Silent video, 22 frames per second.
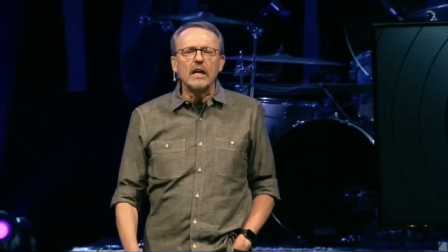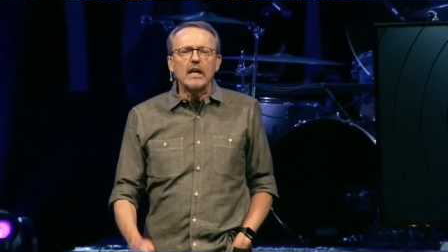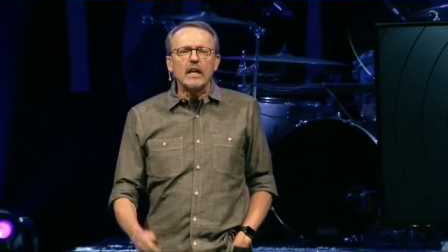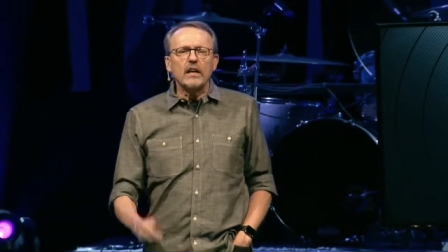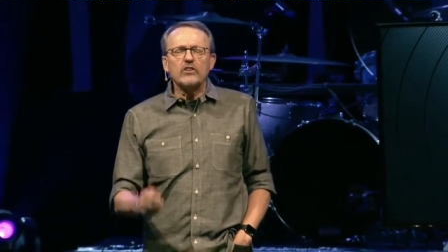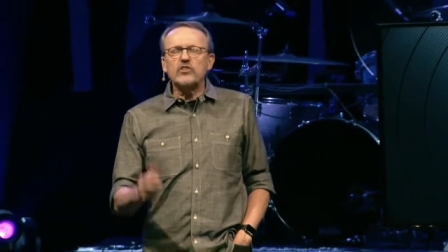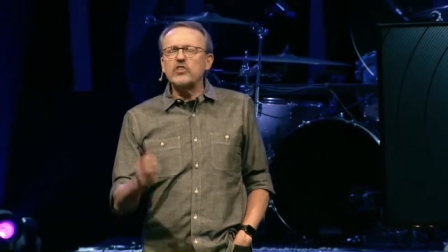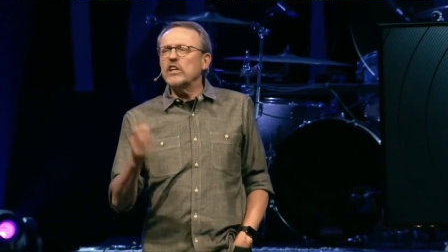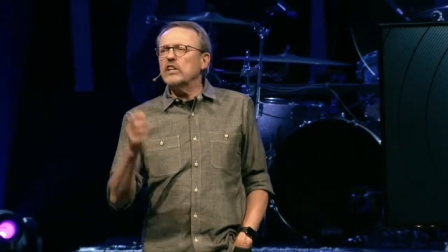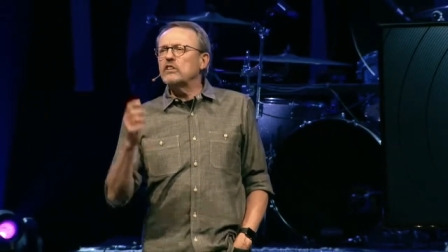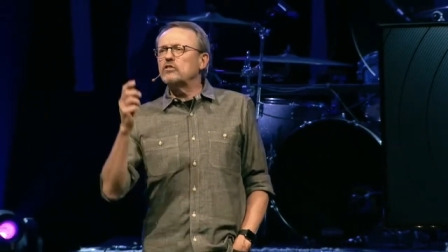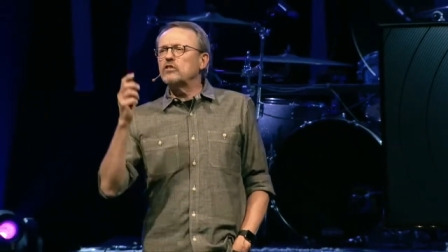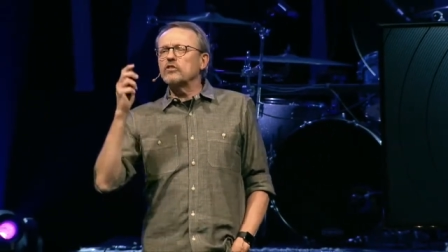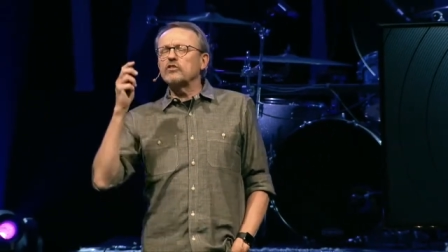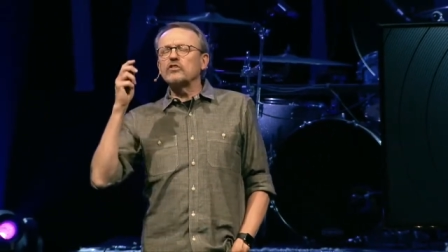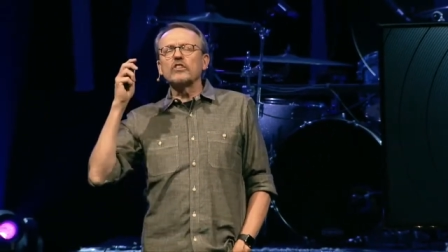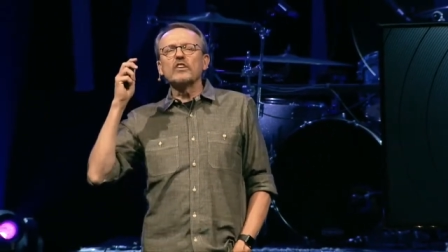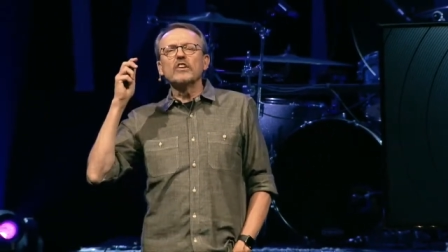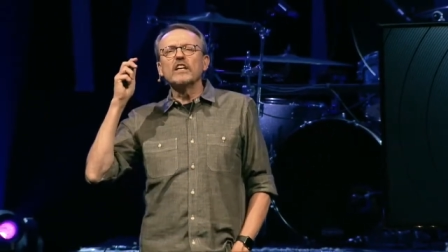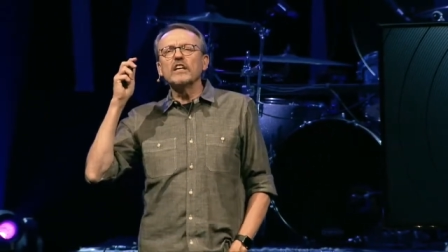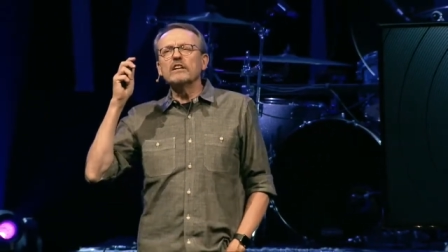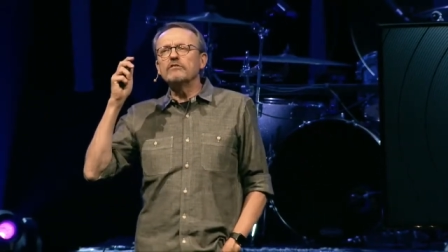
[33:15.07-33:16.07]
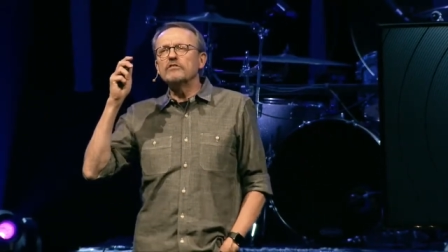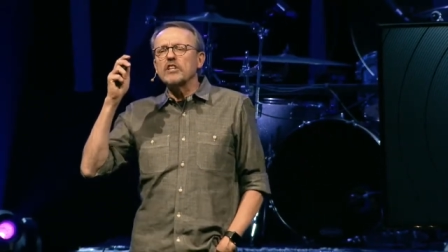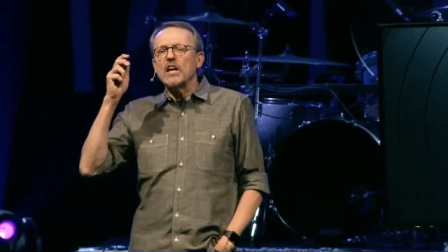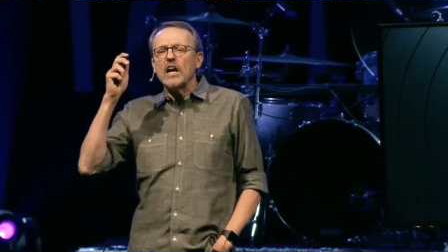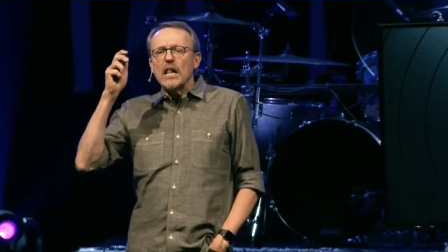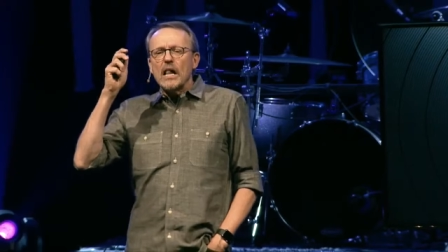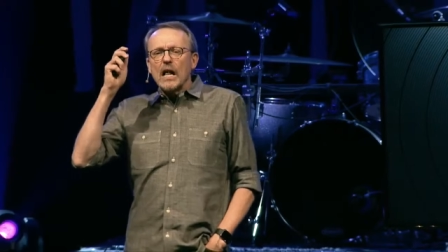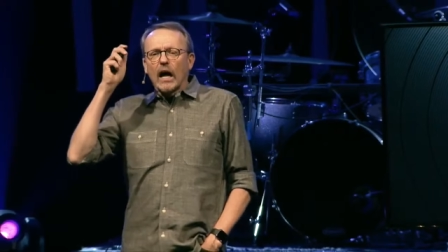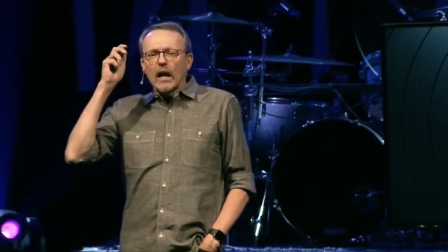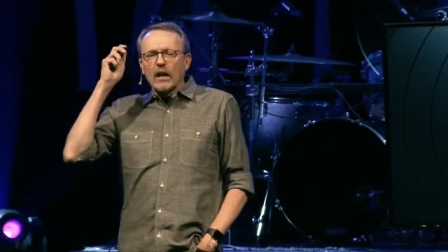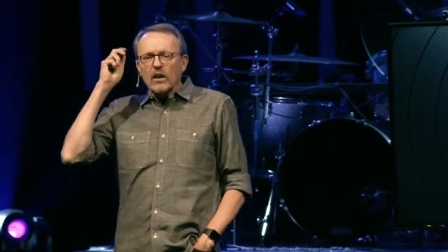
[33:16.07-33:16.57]
And Jesus lived
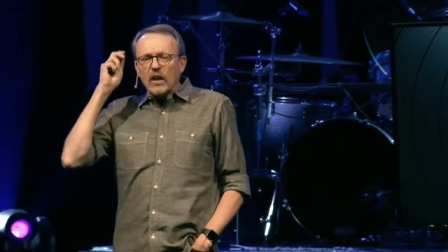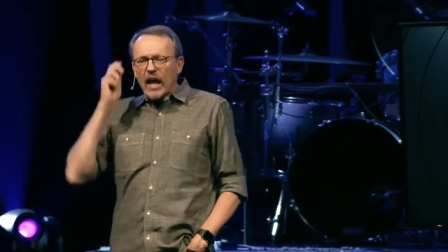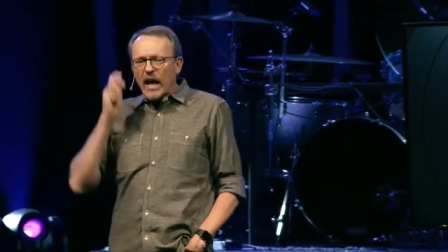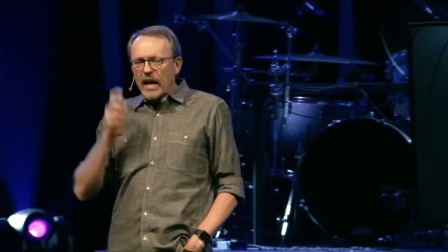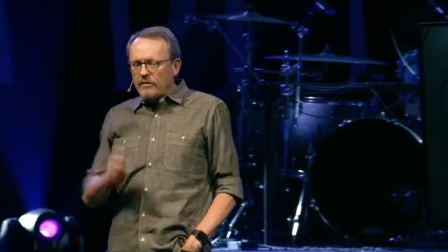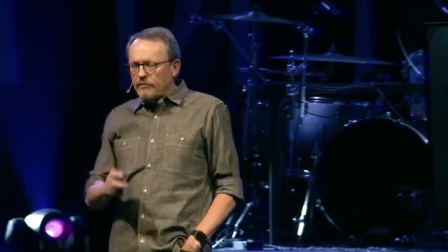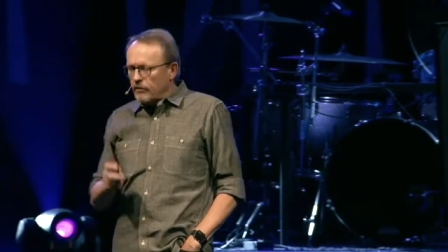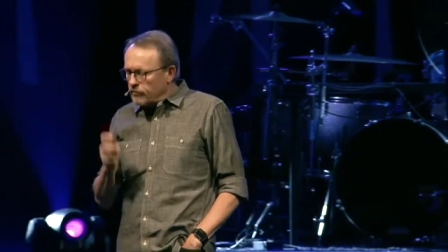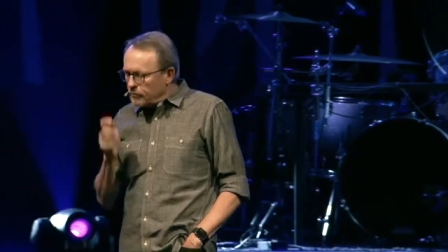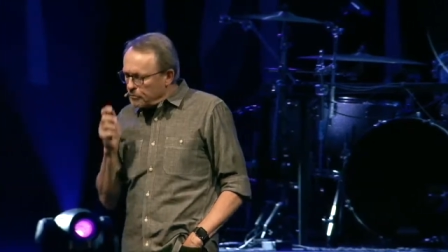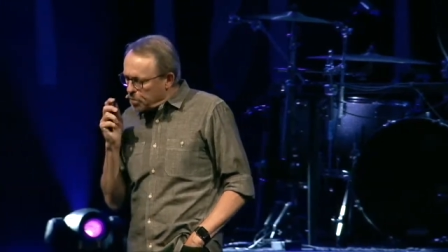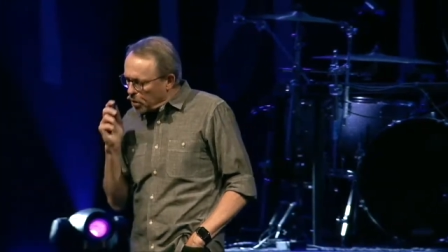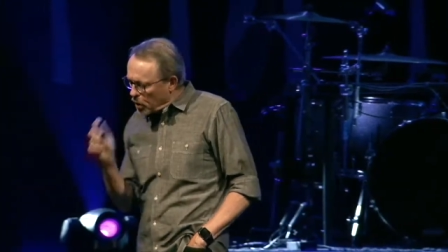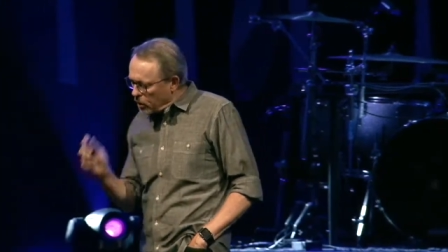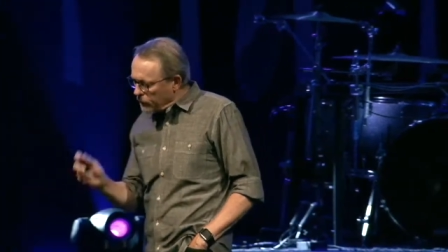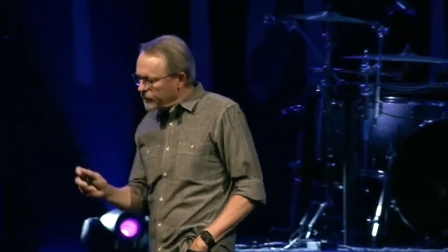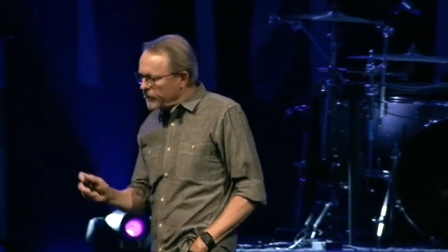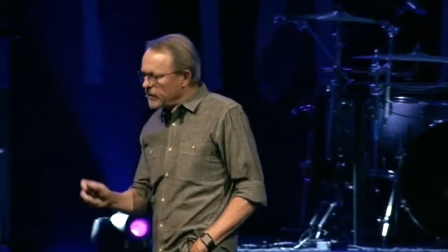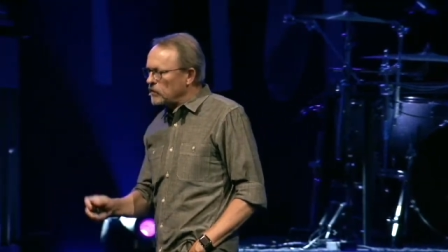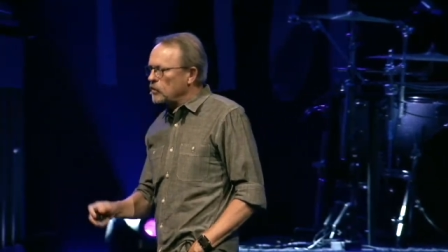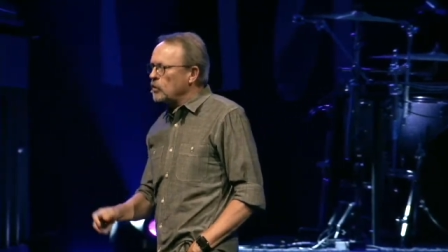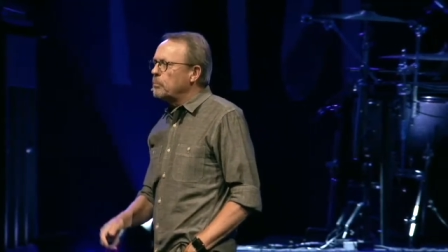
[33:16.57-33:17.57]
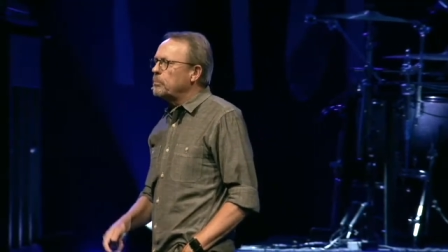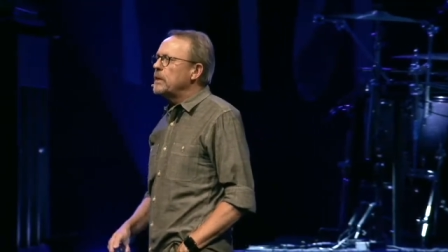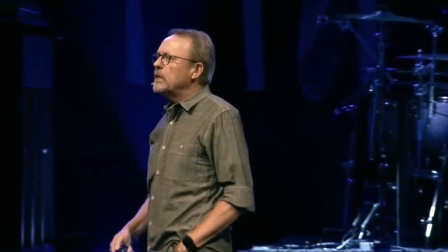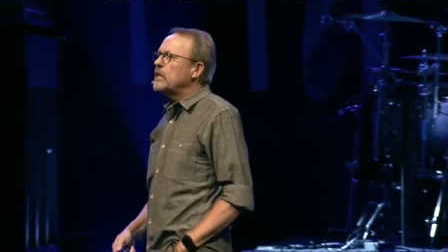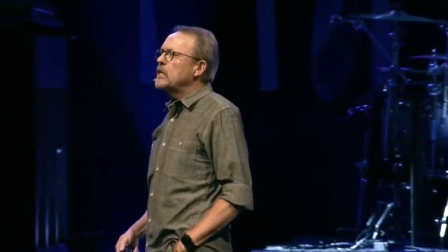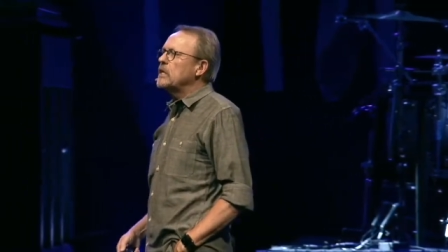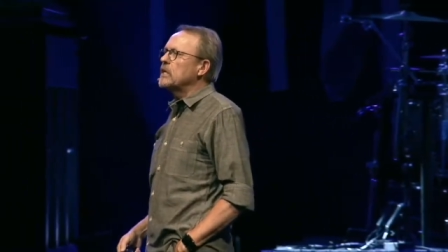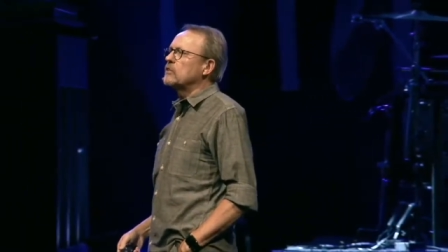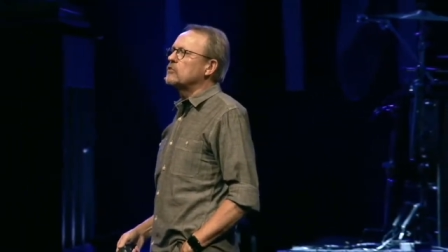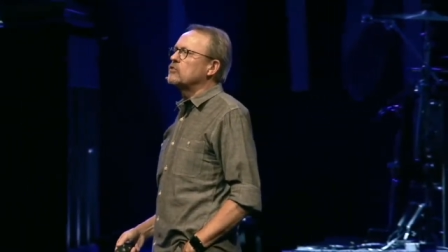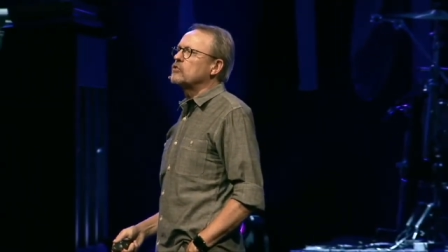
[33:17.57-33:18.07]
a life of perfect
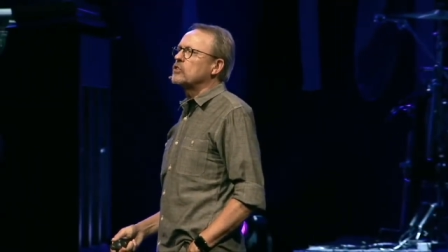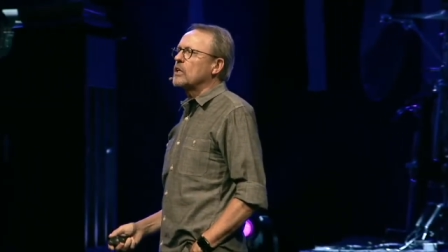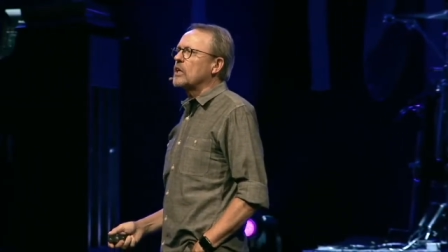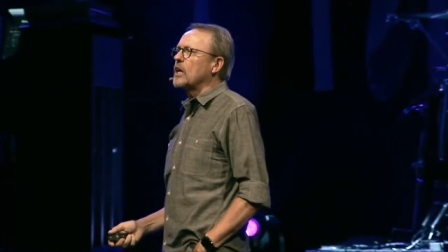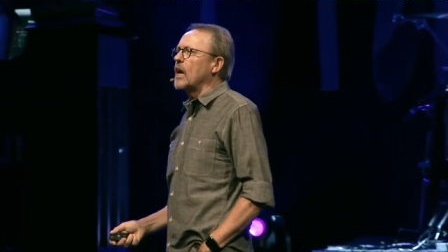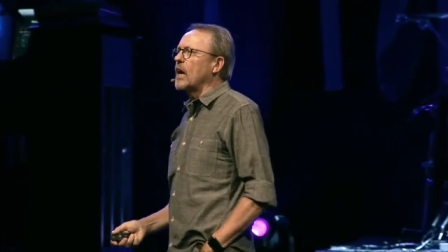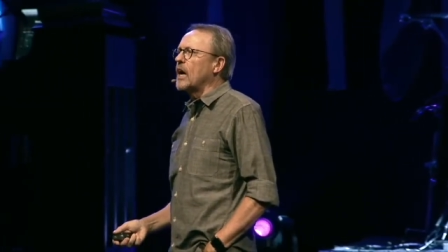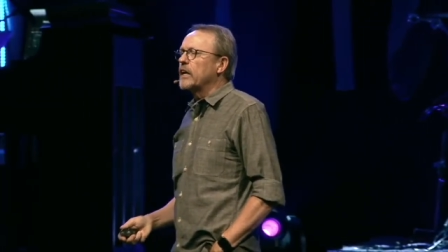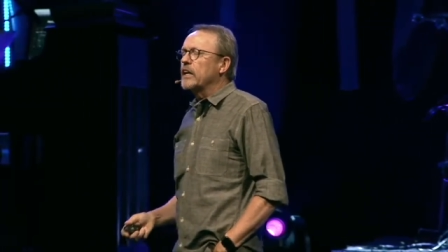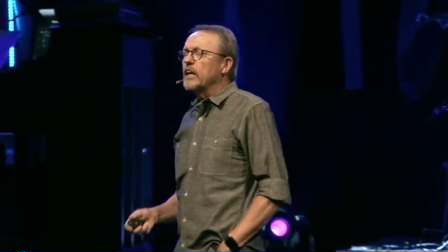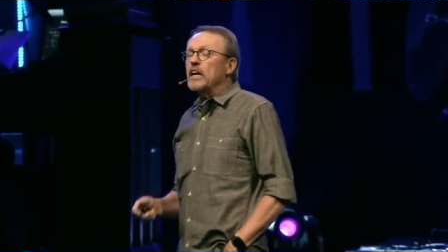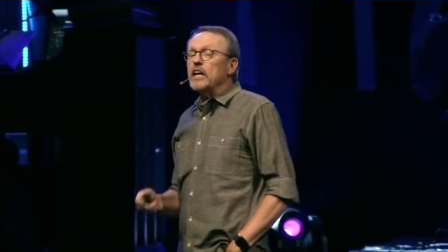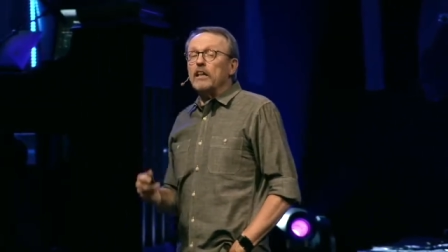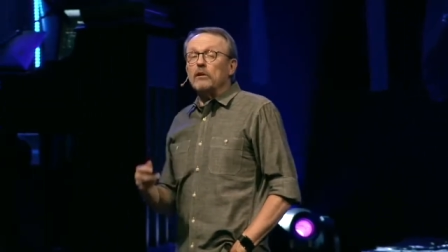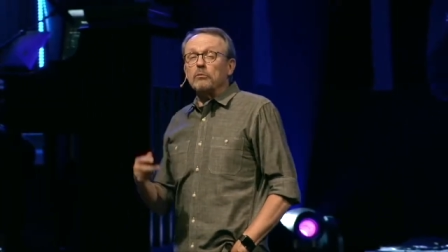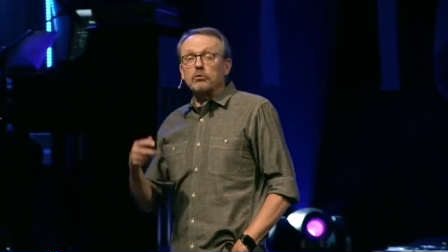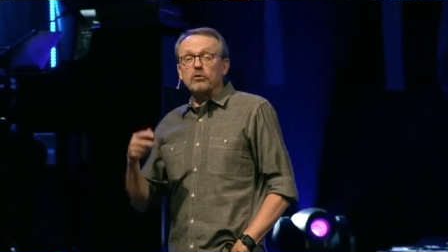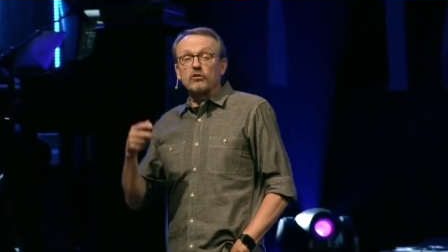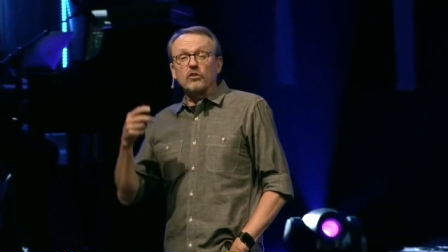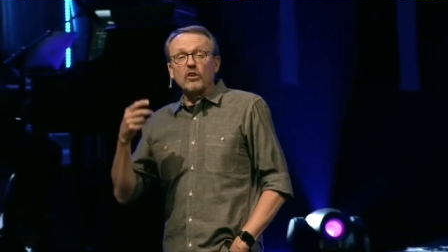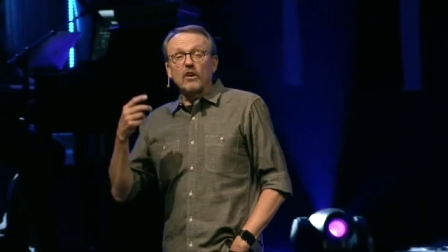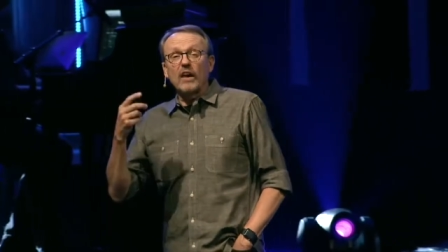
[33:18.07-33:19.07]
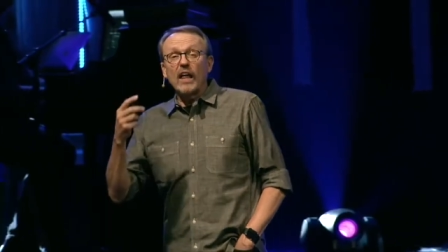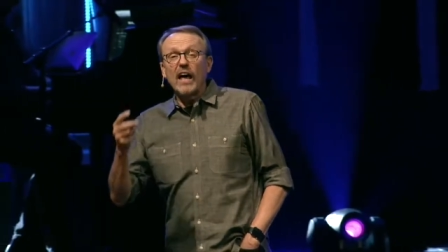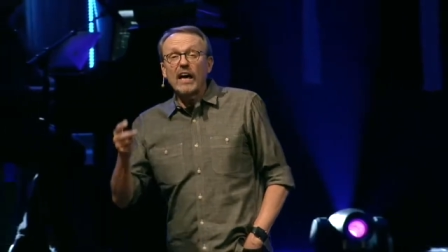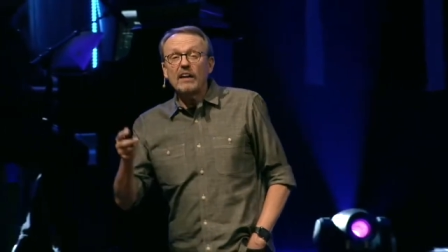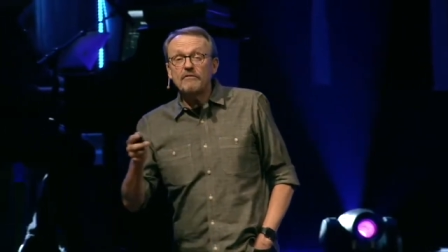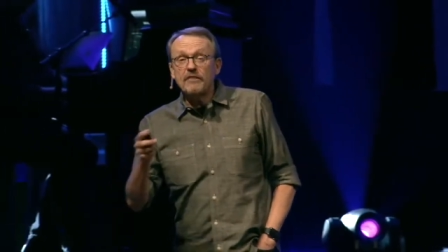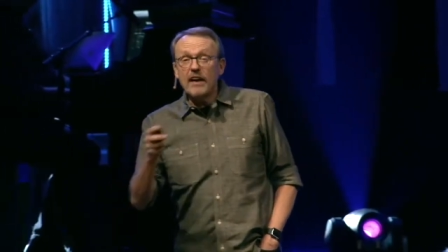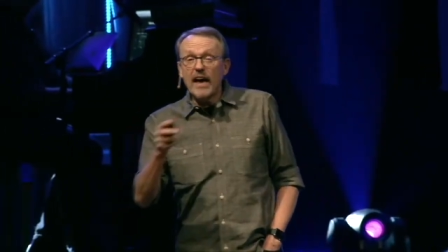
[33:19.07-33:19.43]
obedience to God. That was the life